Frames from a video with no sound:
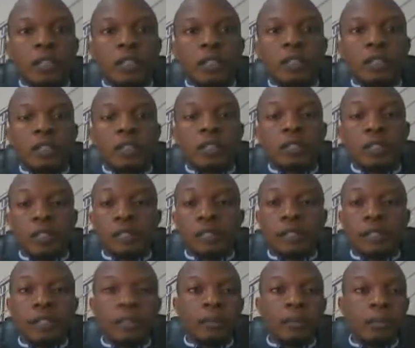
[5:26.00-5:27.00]
So it's, it's
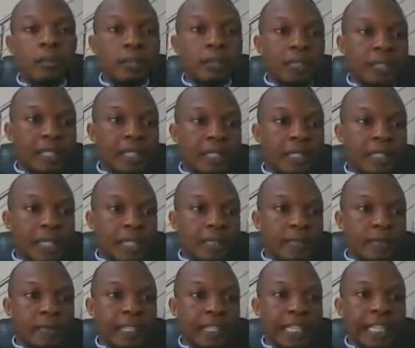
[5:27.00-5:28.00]
very important that
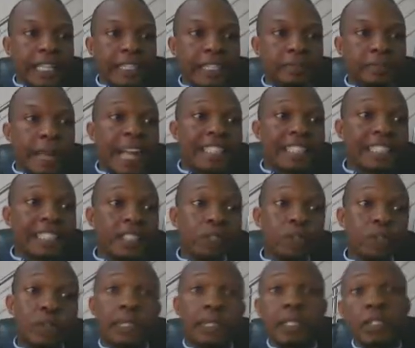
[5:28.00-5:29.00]
anybody that is passing
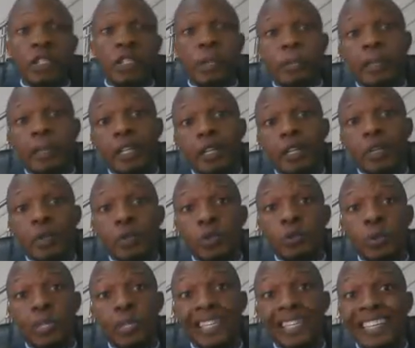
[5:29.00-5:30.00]
through this topic knows
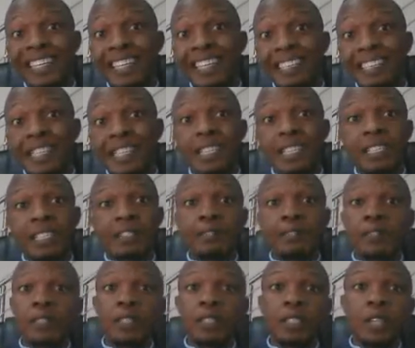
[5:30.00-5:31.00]
what it is, at least
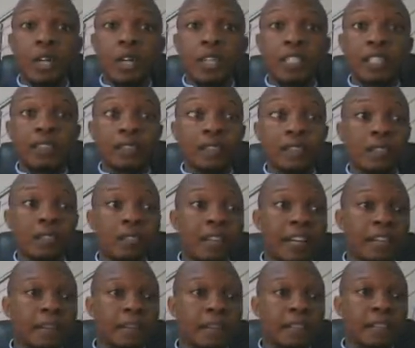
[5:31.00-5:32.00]
for the knowledge, for the
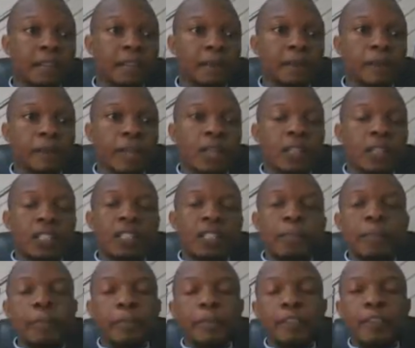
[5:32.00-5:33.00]
records. So,
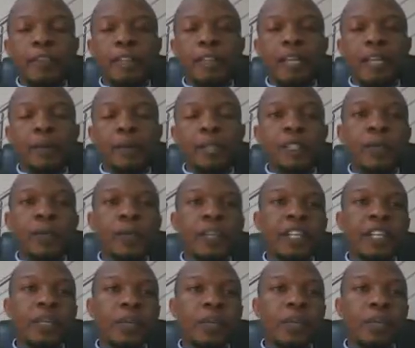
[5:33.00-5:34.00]
but before then, I want to
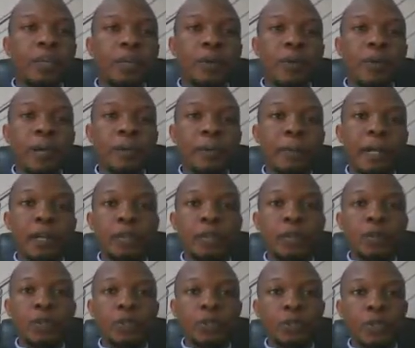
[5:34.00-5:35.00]
read you a poem I
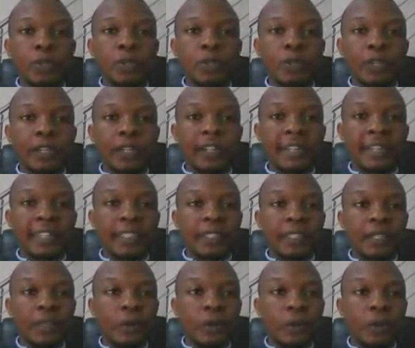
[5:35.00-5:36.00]
wrote two, three years
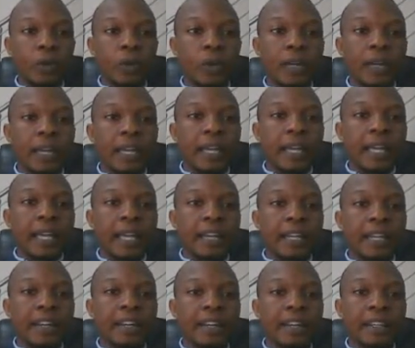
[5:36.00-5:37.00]
ago,
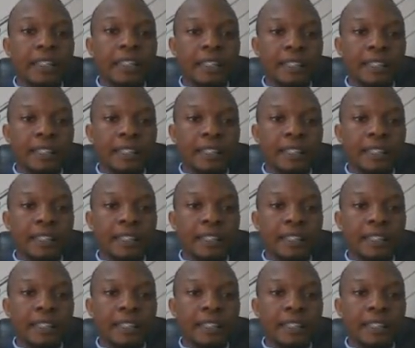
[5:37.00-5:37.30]
and uh, here is